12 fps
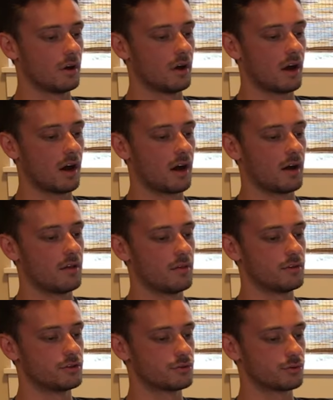the
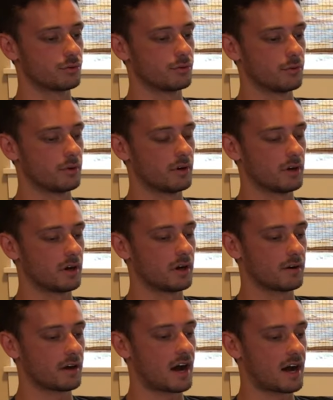true
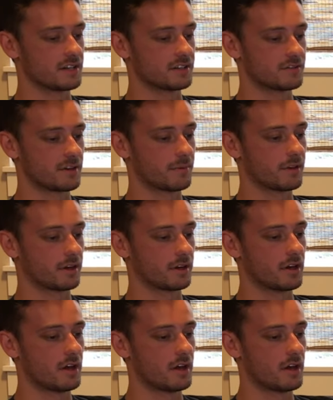cause of something.